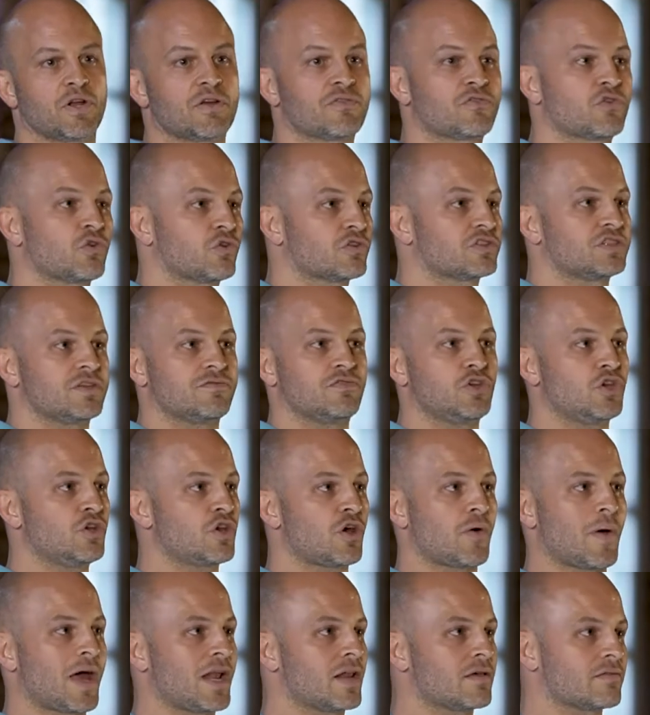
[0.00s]
of course, if you
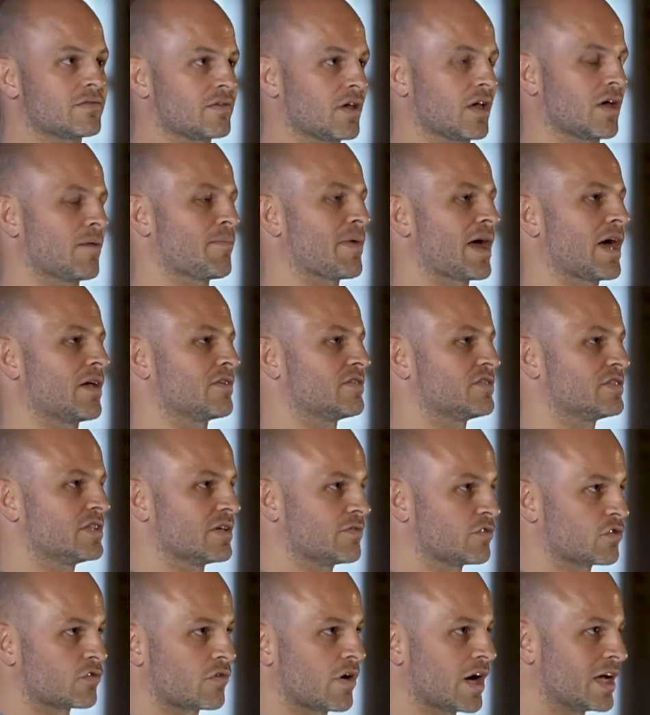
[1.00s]
know anything about
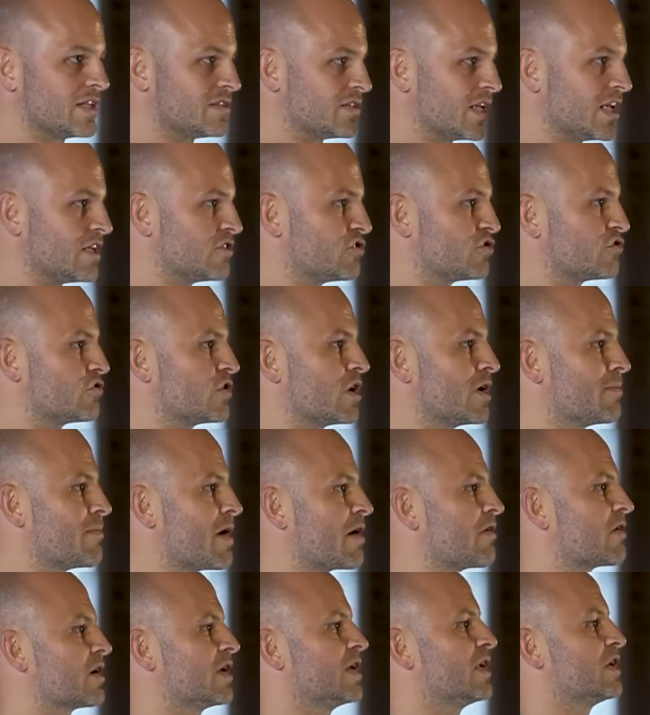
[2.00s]
civil rights history,
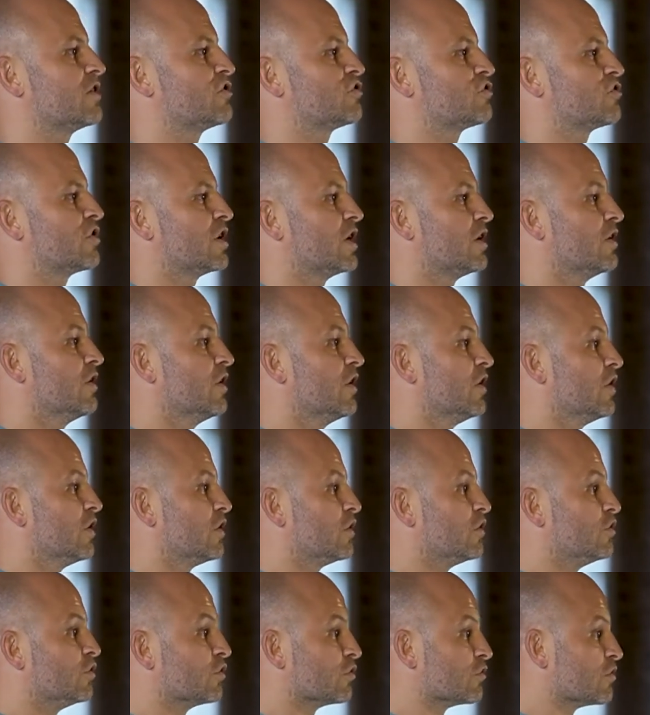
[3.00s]
American history,
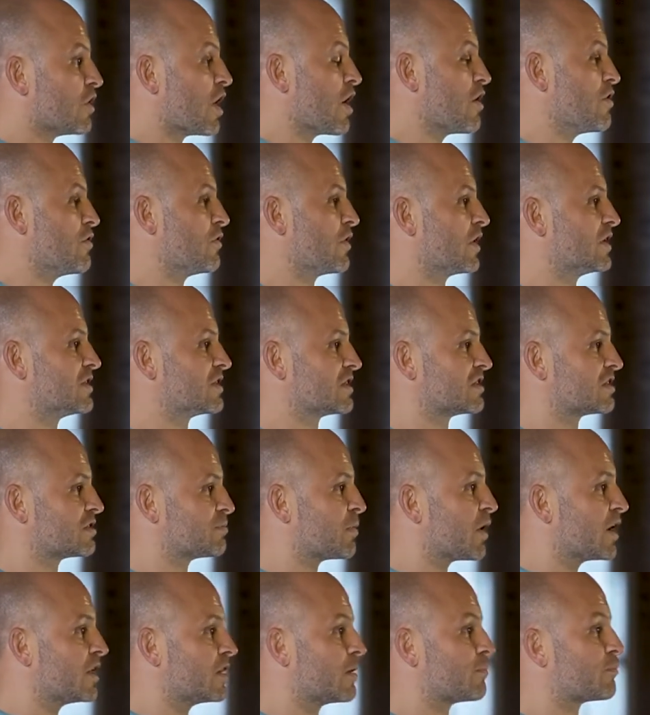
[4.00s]
you'll know that
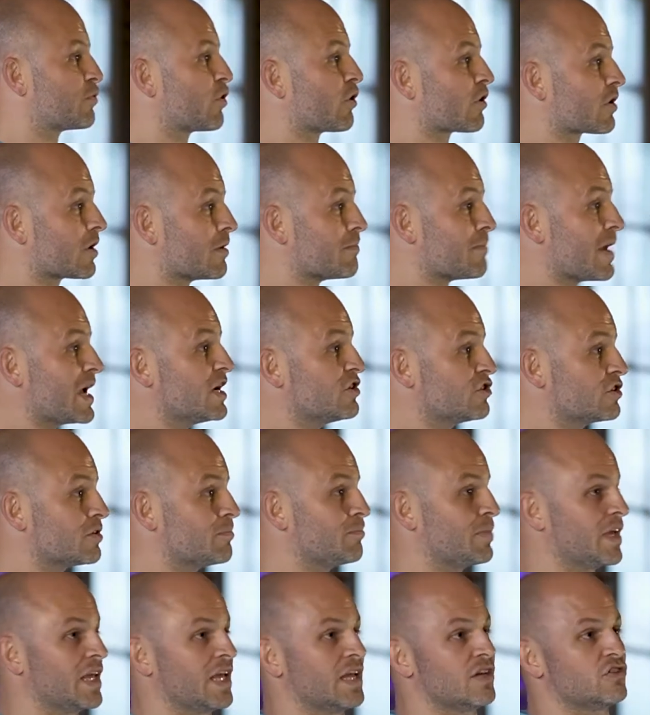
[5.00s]
despite the proclamation
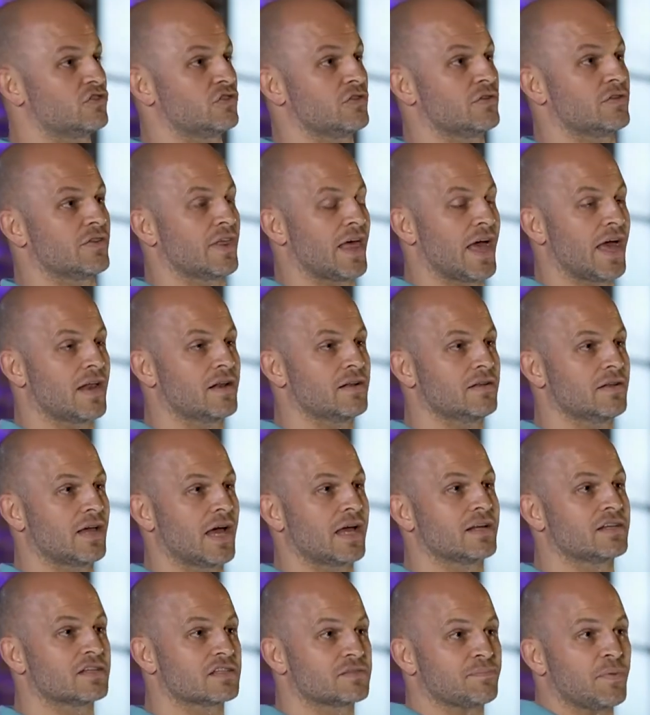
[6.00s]
being issued then,
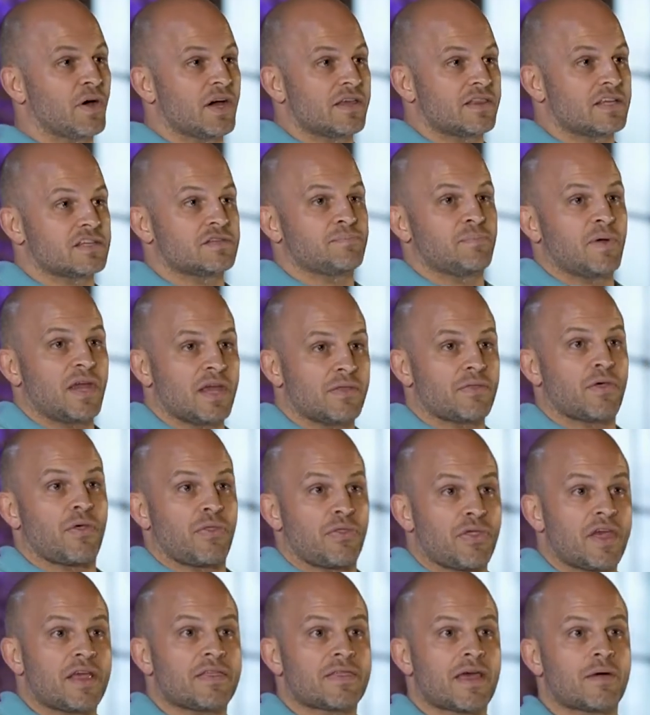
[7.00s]
and despite this being the
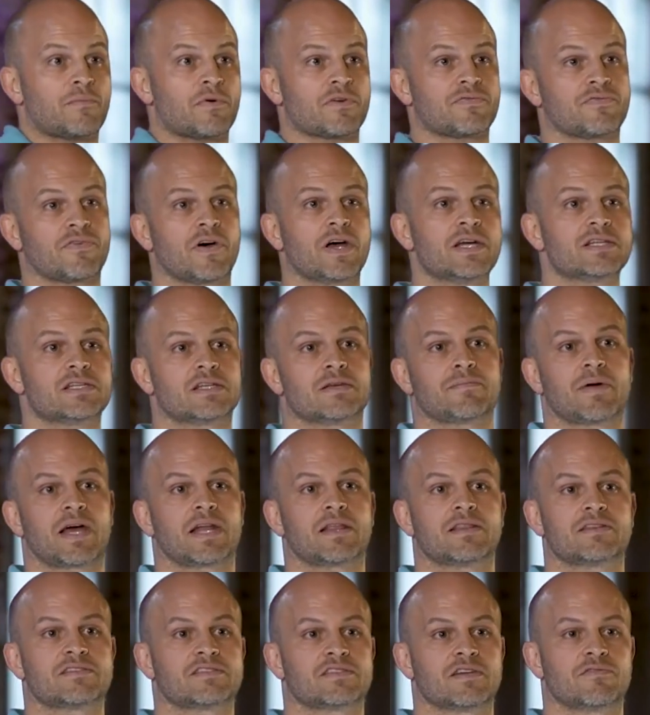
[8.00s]
thing they were fighting about
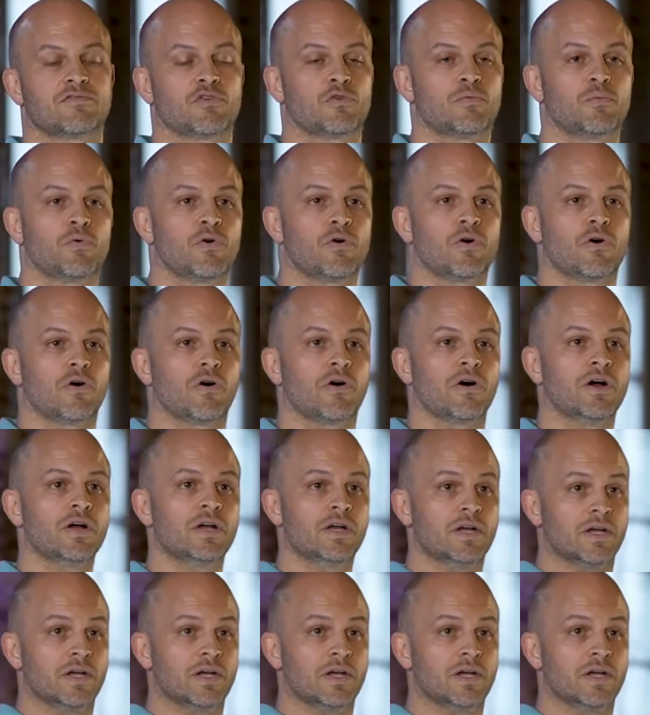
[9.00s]
in the Civil War,